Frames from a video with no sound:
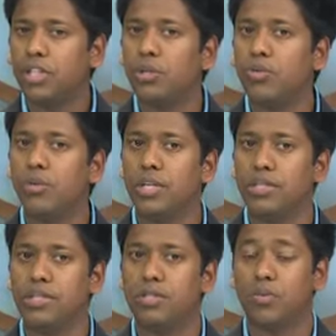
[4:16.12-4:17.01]
are two
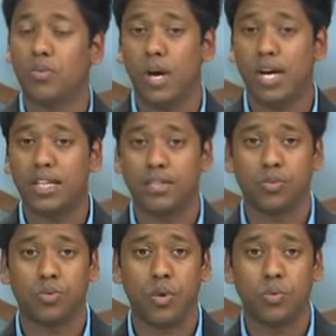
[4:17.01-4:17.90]
reasons why
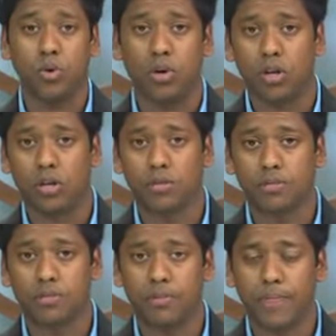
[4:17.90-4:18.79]
this won't work.
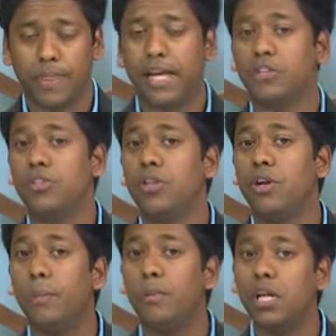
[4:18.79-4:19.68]
Actually,
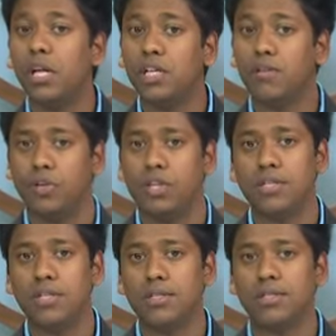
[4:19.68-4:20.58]
there are plenty of
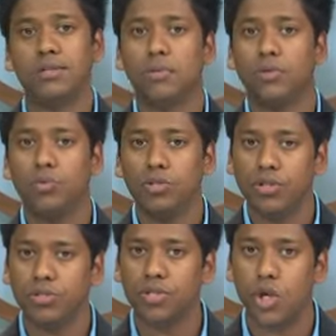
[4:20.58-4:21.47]
reasons, but we'll
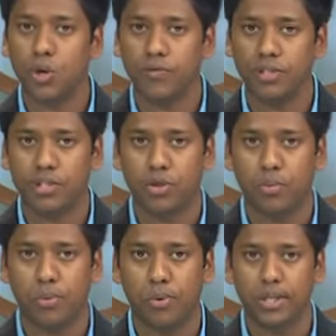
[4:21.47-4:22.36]
just go over
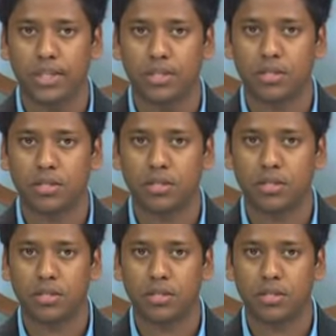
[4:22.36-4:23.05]
2 points.